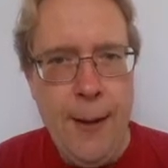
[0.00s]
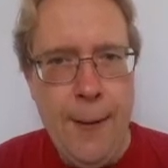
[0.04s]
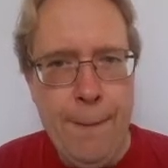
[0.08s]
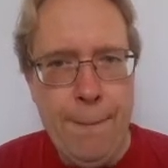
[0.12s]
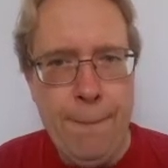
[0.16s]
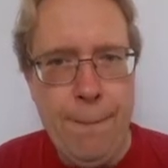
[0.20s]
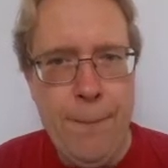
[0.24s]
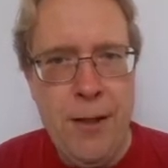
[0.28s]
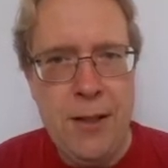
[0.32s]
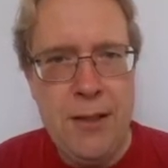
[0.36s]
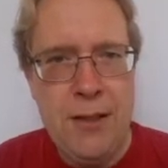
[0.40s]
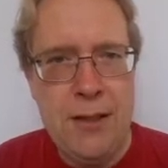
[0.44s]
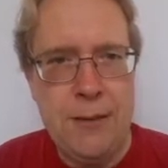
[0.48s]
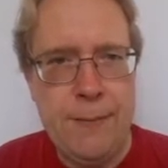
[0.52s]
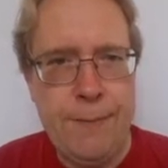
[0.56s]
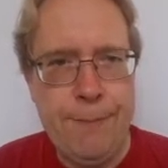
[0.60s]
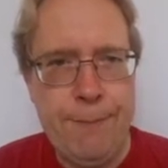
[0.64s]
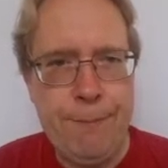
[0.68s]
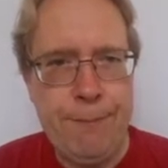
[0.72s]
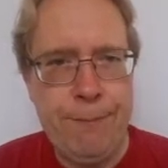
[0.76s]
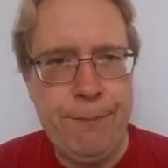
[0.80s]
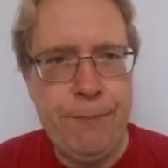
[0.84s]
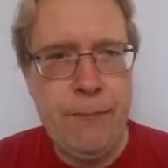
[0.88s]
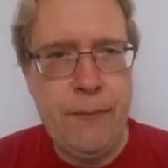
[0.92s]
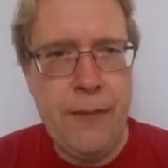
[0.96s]
But
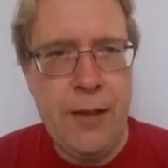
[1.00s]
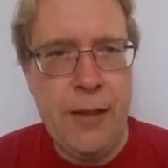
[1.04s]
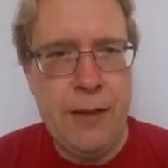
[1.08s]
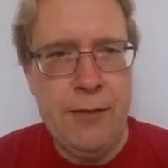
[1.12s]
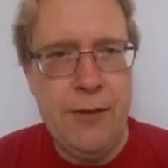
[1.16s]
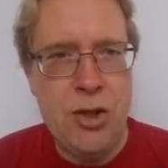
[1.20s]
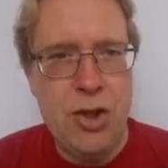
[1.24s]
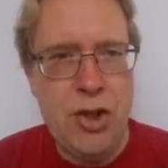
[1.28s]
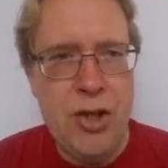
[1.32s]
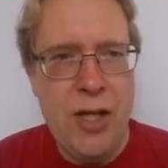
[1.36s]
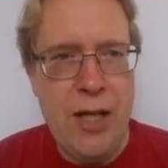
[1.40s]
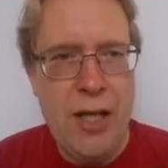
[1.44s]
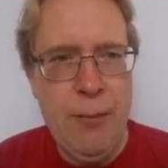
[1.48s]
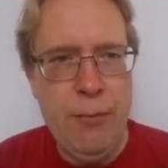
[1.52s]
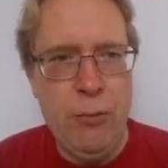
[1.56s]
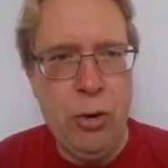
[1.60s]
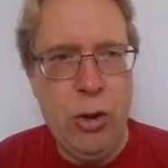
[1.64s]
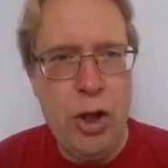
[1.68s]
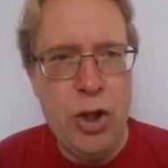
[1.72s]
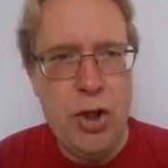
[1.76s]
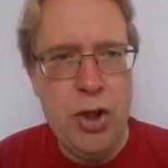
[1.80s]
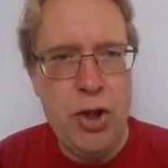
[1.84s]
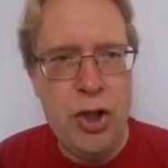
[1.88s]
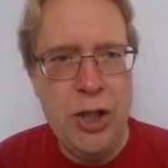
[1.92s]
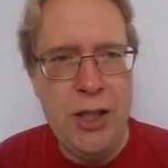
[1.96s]
the same
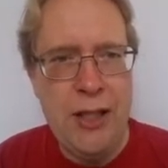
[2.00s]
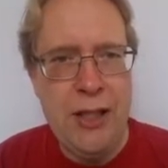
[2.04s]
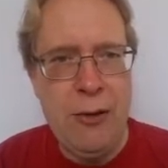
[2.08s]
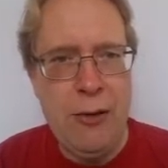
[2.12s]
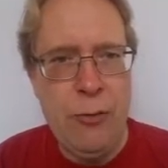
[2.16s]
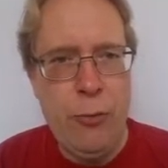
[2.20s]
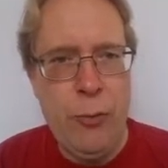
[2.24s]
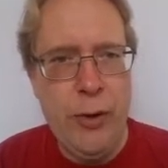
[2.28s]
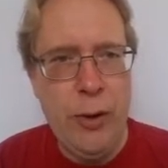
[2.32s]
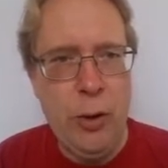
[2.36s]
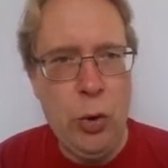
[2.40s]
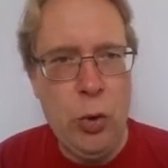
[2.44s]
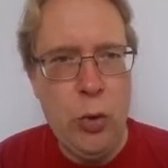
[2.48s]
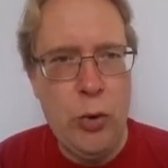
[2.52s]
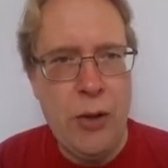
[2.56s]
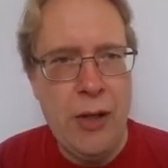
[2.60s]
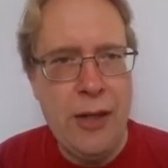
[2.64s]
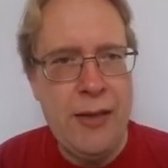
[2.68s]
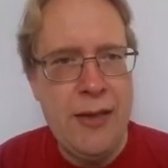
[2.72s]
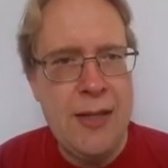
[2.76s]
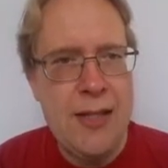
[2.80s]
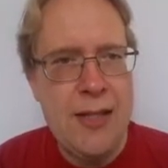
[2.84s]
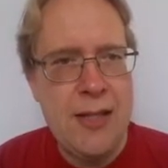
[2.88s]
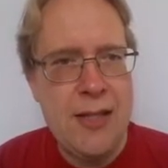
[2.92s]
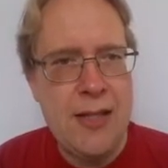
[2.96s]
logic, if we look
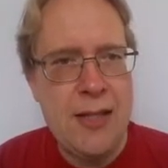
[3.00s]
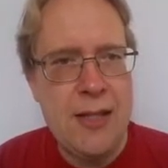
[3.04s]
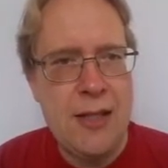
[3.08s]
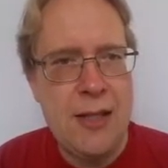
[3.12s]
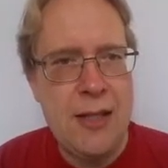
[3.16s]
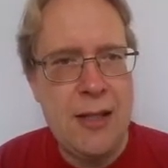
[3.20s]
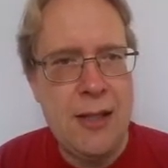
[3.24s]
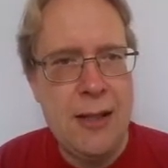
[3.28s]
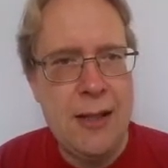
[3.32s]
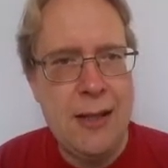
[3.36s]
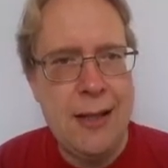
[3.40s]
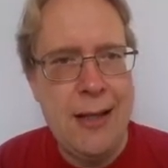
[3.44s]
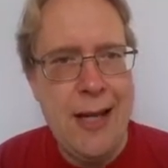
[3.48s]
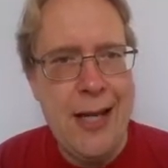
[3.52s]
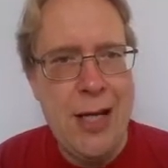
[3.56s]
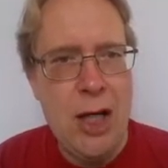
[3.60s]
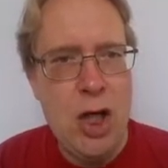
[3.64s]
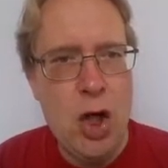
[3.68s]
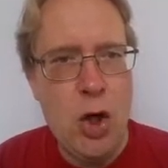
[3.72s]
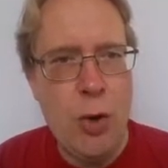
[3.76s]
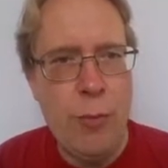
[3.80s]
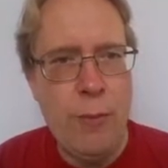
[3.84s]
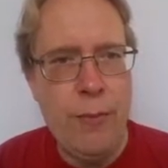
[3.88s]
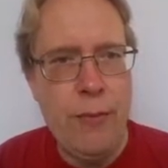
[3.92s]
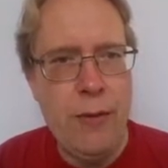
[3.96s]
at this
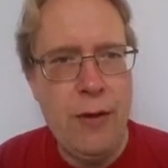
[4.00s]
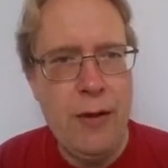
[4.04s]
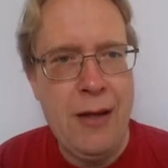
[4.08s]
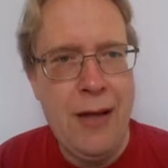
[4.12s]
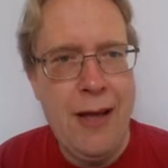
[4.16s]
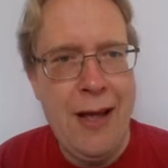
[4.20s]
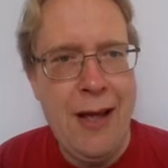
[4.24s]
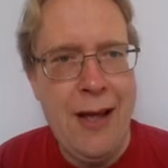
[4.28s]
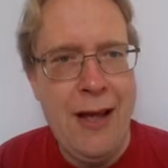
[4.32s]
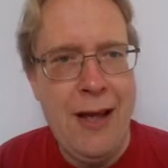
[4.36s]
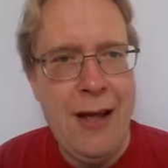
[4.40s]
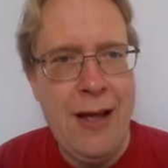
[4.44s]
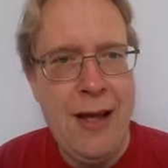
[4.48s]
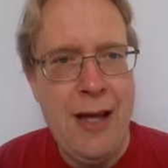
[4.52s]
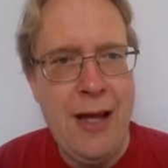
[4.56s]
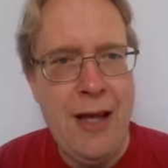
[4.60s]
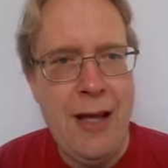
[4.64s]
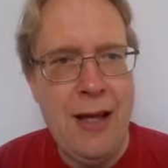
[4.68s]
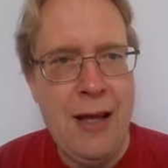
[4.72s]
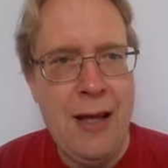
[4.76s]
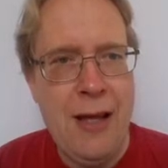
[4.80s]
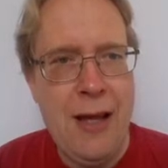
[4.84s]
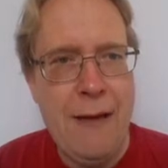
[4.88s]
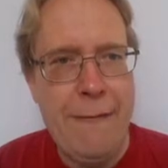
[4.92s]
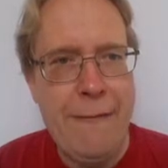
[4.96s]
income
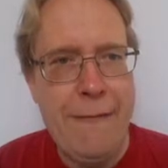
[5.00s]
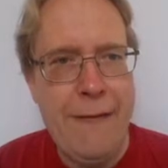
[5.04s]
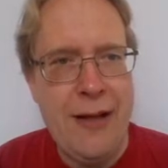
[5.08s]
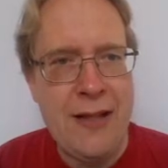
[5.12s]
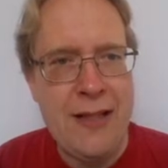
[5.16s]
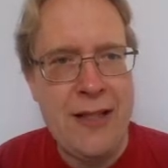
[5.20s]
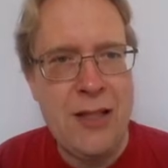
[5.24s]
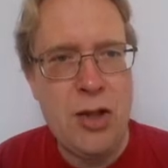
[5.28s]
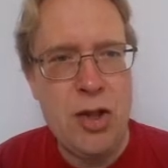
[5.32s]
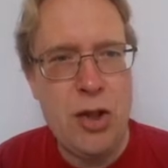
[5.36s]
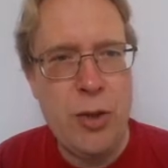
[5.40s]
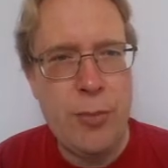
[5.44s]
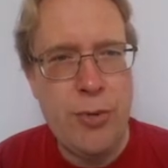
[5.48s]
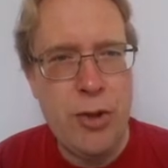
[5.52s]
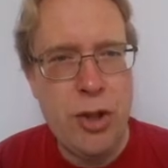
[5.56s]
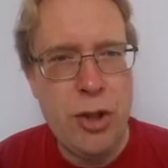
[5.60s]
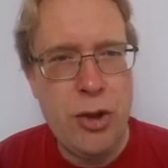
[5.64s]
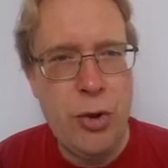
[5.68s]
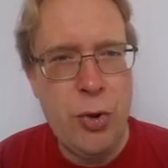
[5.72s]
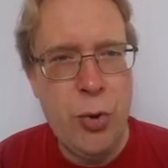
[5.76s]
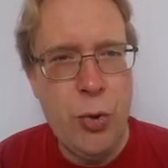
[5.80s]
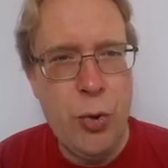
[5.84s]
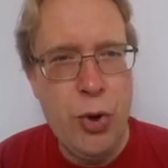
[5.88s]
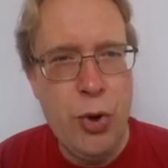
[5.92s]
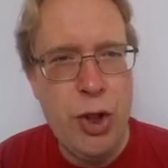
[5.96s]
effect and
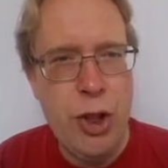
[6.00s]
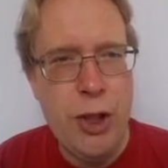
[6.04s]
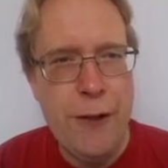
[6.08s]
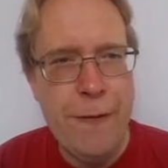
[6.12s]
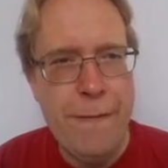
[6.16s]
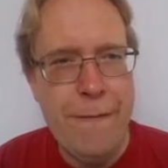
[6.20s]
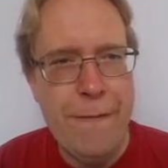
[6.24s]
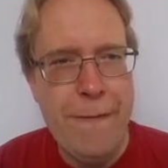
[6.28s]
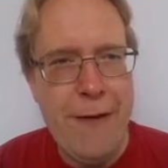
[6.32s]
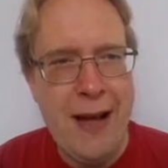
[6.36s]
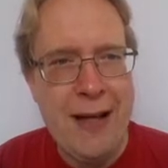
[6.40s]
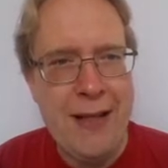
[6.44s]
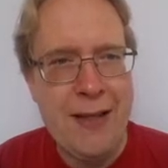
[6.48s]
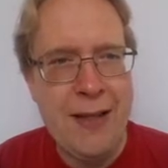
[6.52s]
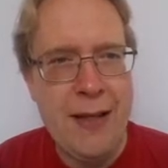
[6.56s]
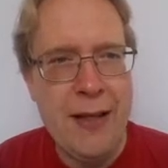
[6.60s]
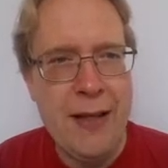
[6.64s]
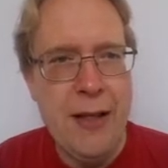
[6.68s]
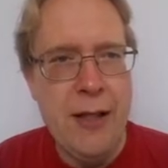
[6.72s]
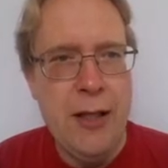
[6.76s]
substitution effect,